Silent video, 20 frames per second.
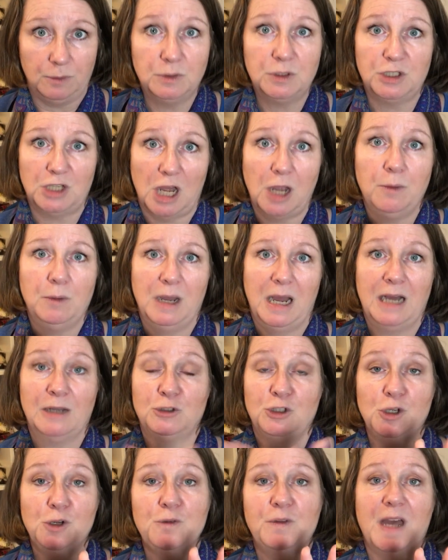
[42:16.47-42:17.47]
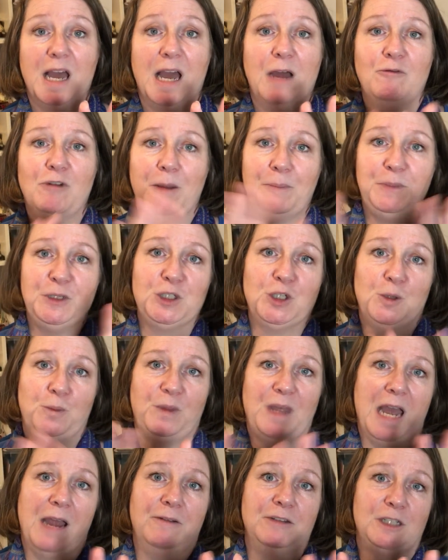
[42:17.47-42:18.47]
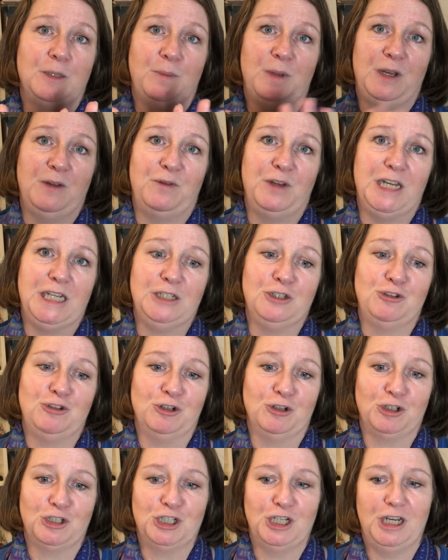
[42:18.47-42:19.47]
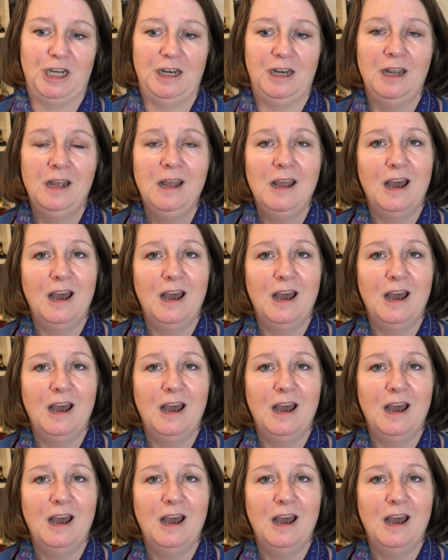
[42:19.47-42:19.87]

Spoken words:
So I'll do that, wrap it up there as a bit of an introduction,